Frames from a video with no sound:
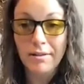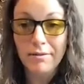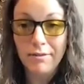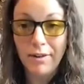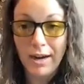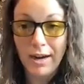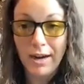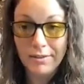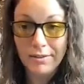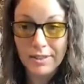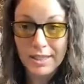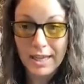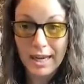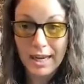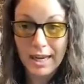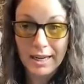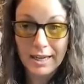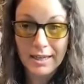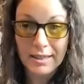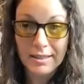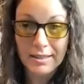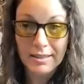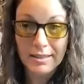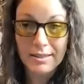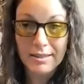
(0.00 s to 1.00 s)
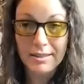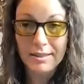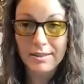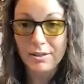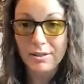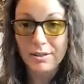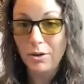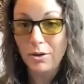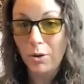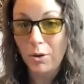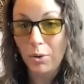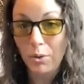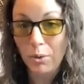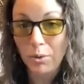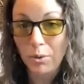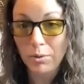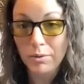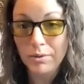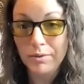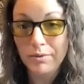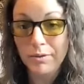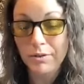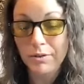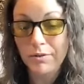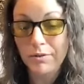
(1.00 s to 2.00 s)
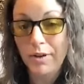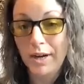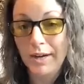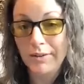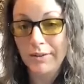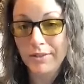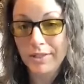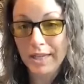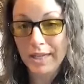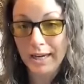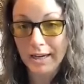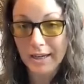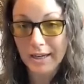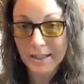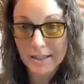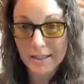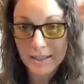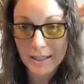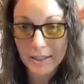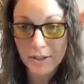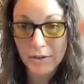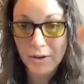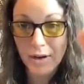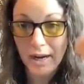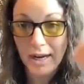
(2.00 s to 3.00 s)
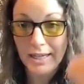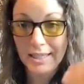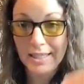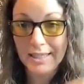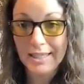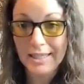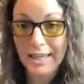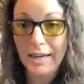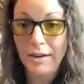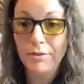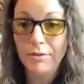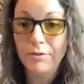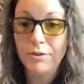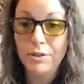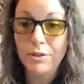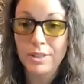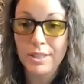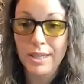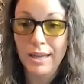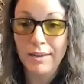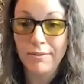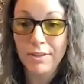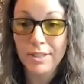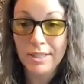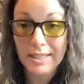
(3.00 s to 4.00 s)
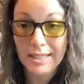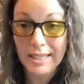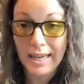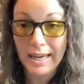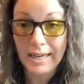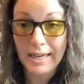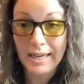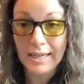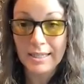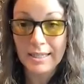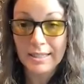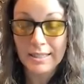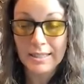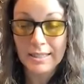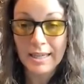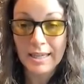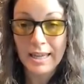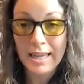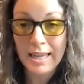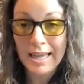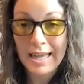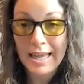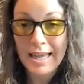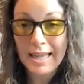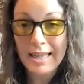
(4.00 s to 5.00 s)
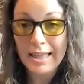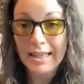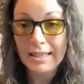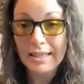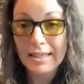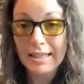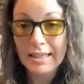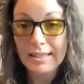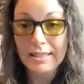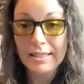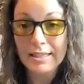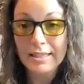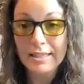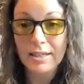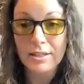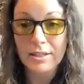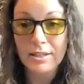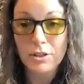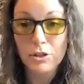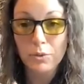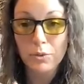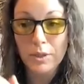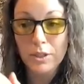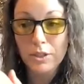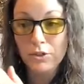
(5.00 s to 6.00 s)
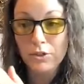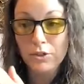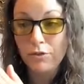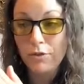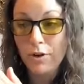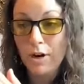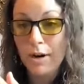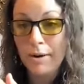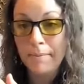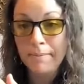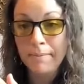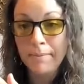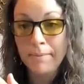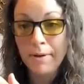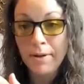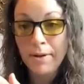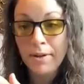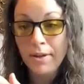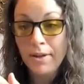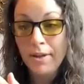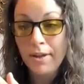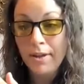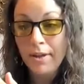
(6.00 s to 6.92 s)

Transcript: five seconds, you hold for five seconds, and you exhale for seven seconds, this is going to switch from